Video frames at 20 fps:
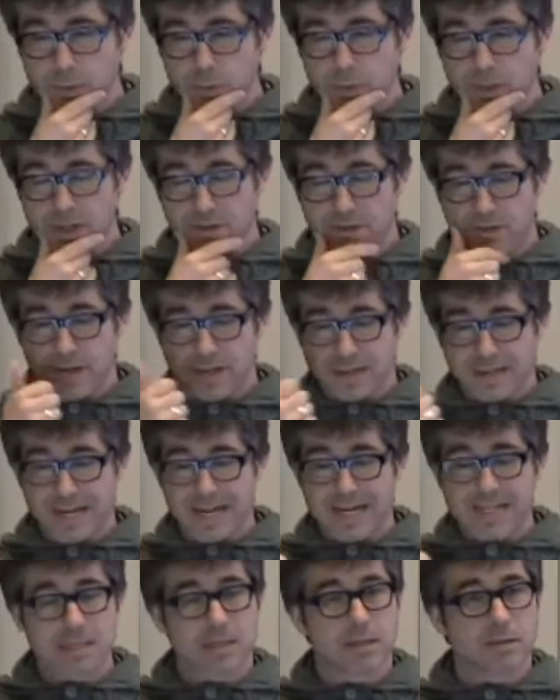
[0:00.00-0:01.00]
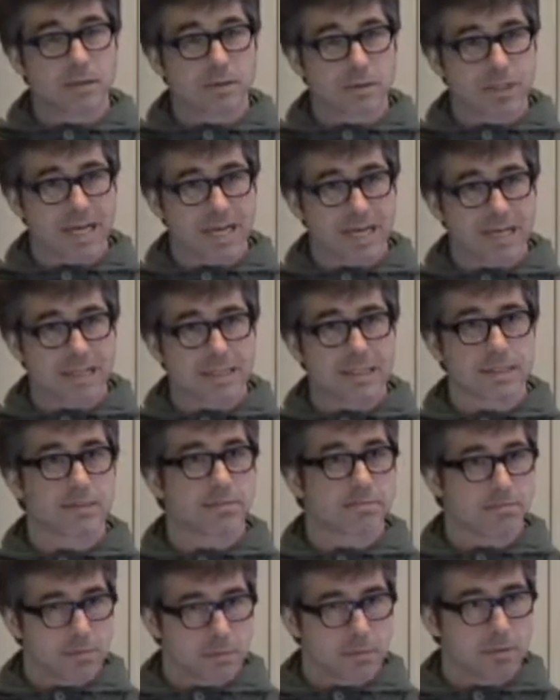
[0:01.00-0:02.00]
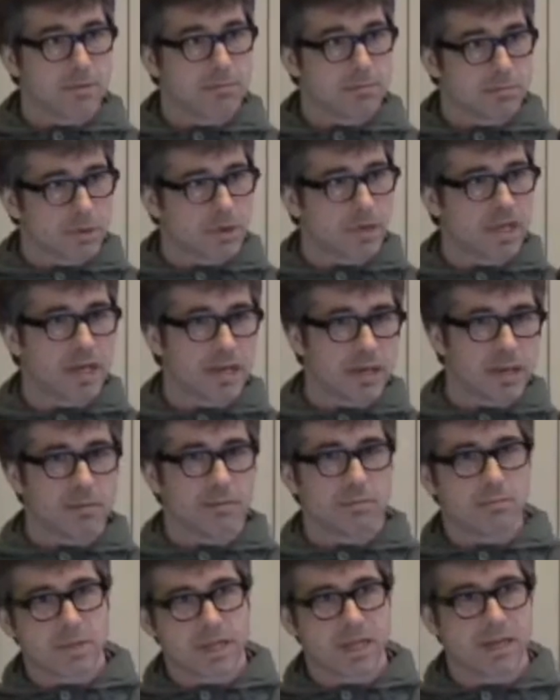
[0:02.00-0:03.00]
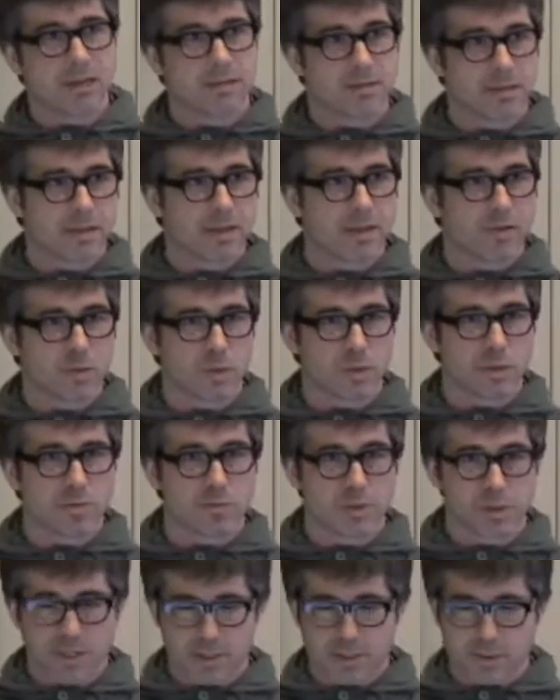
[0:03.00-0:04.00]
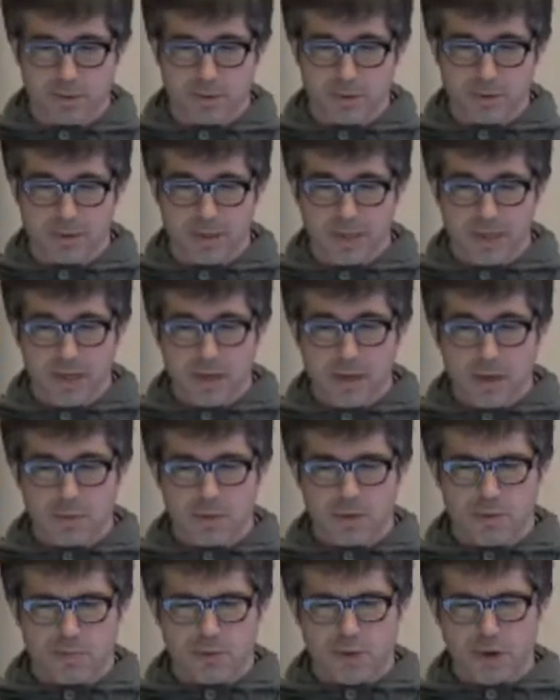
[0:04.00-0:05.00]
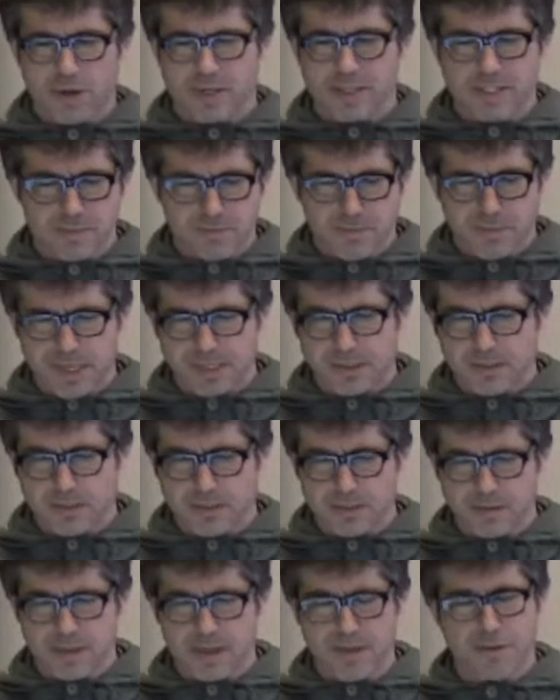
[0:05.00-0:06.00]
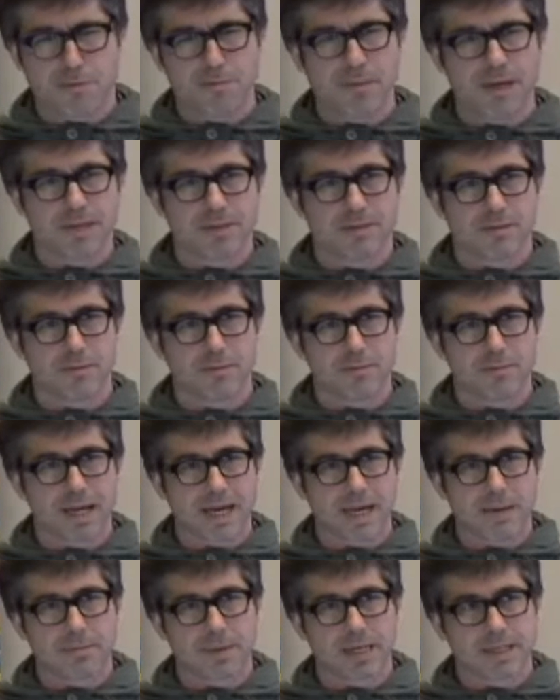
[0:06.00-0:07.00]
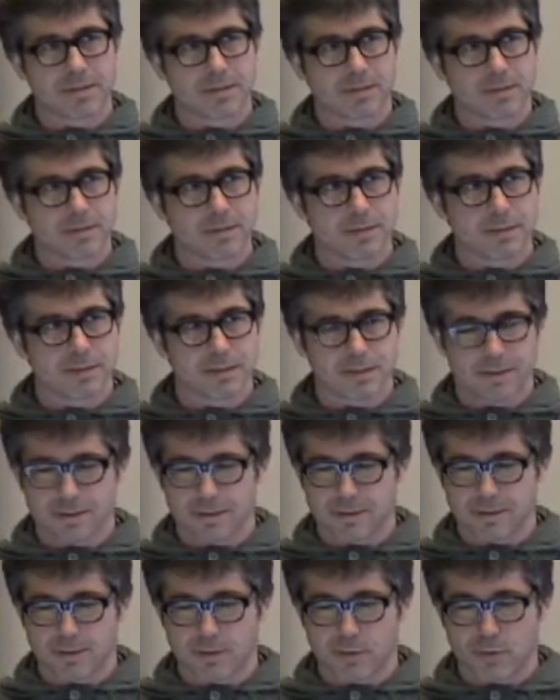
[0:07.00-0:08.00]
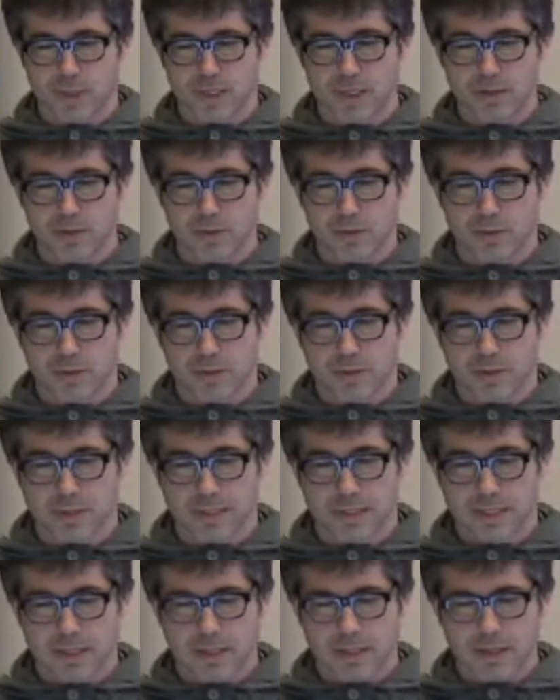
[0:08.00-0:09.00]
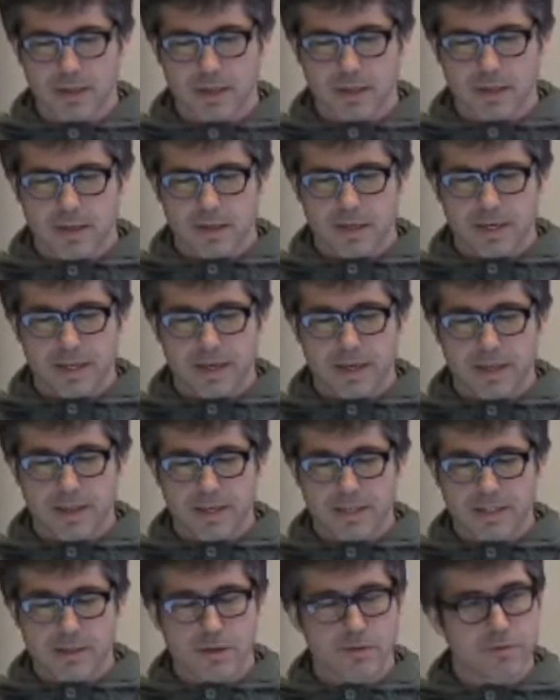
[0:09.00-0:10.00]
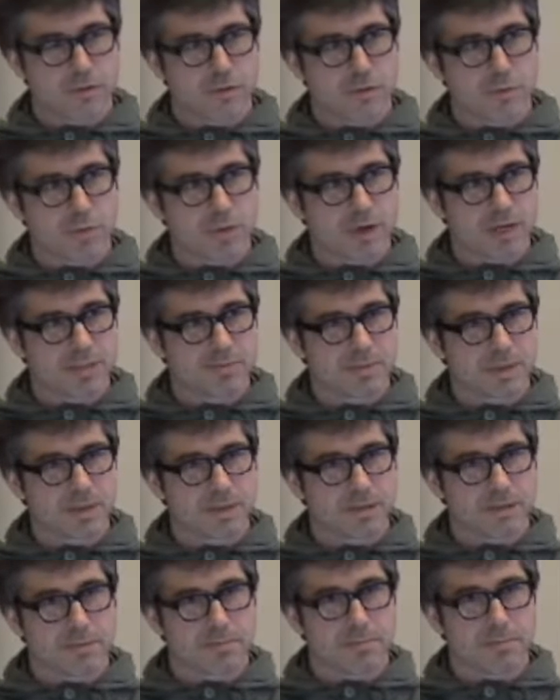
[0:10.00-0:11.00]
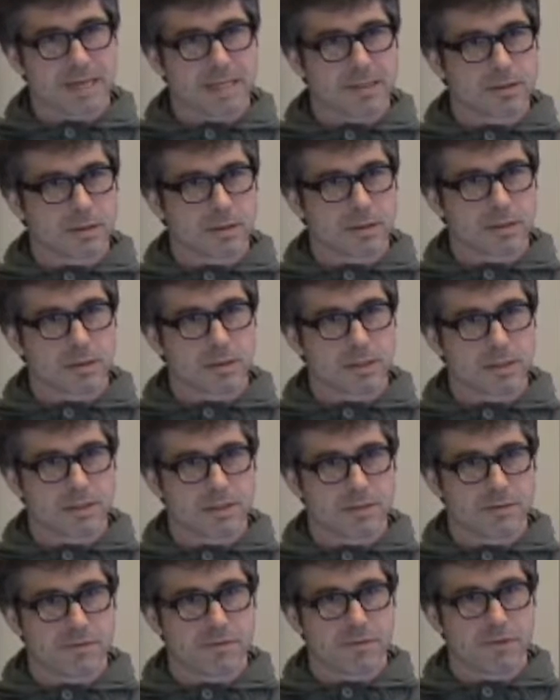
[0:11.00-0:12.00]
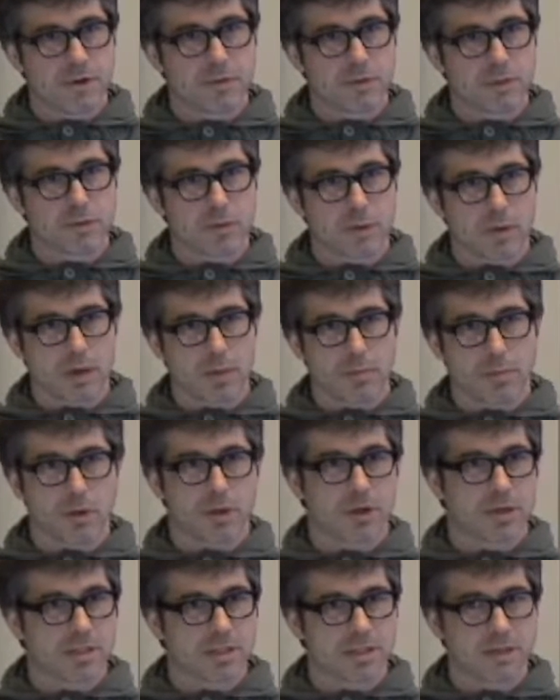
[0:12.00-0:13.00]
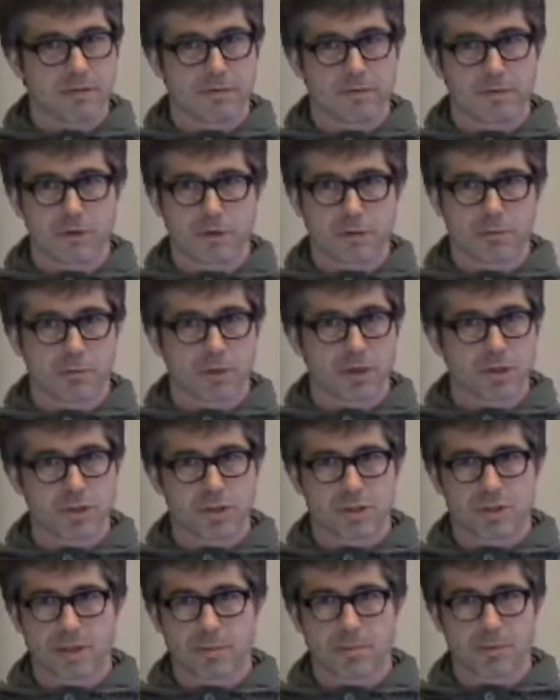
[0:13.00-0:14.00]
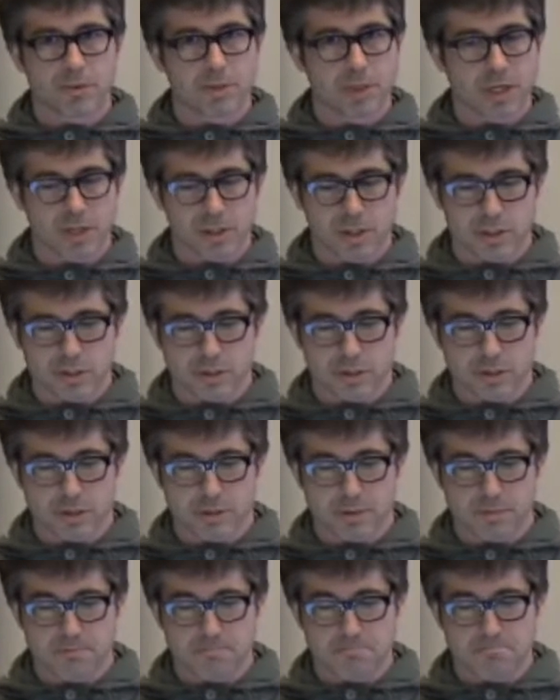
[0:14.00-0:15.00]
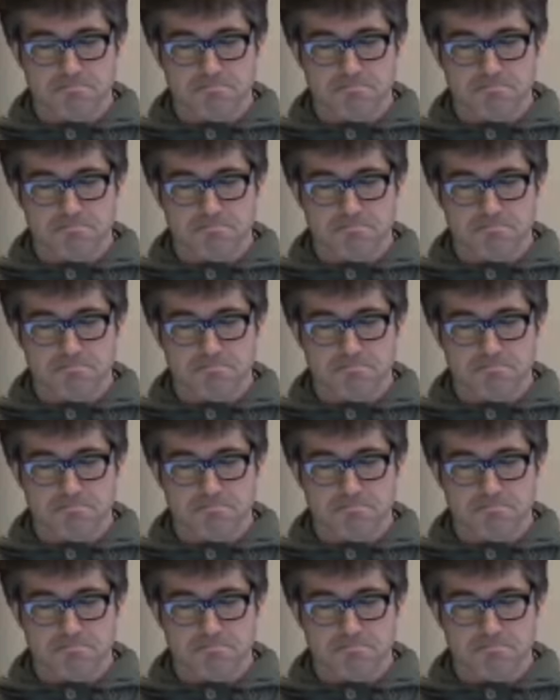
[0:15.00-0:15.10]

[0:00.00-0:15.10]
we can find classical jazz. Again, yeah, that was predictable. But progressive metal, death metal, black metal, greencore, and that's sort of a surprise because metal, it's very strongly percussive, not much tempo changes,